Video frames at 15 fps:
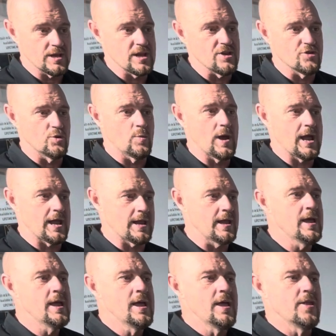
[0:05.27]
Either way,
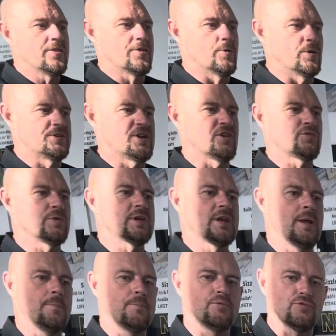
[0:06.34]
the rotisserie
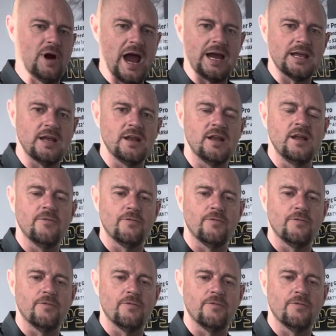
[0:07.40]
kit bracket